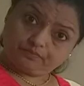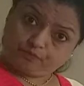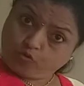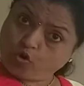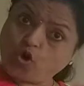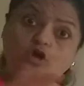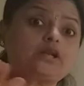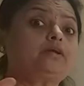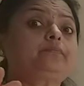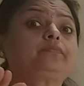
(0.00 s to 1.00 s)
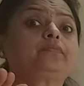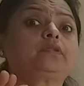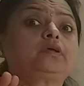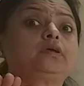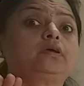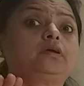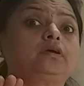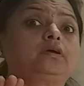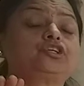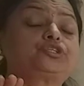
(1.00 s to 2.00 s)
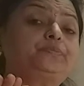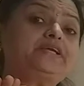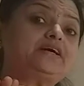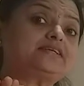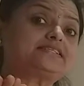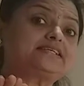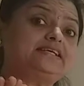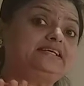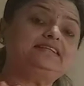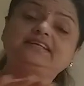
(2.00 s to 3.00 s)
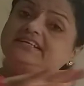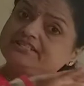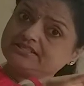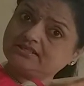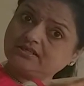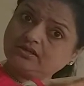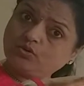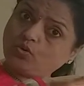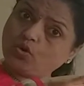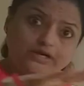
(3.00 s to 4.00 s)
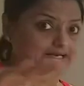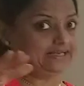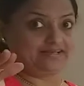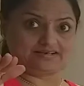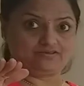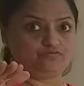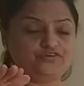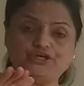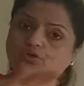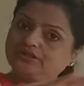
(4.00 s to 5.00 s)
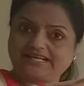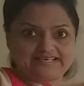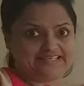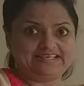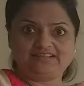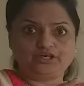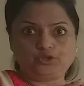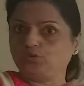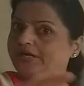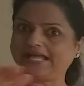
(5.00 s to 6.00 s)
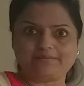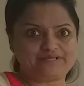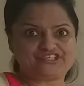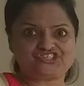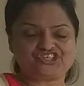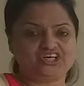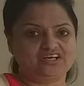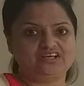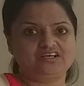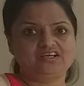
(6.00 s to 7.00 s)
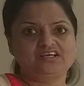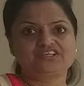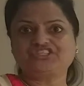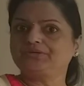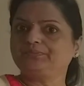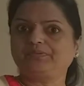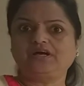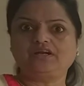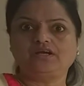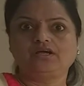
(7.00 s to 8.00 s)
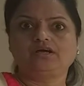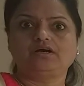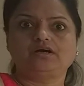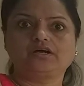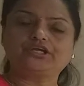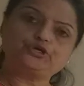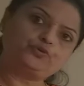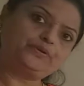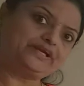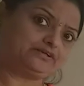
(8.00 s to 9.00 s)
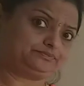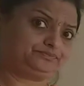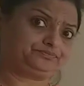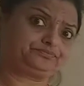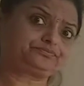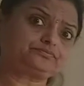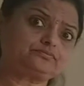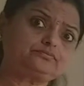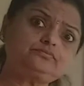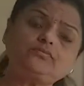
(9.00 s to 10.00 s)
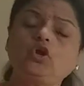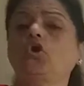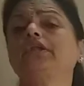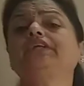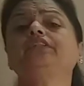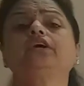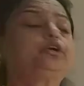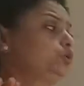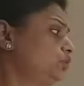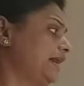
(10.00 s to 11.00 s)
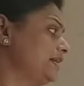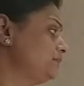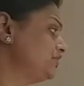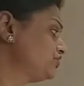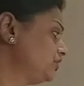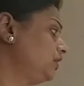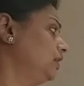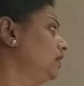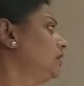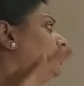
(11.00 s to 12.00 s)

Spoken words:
4 spheres in its own layer. We know that in the two-dimensional simple cubic, or in the two-dimensional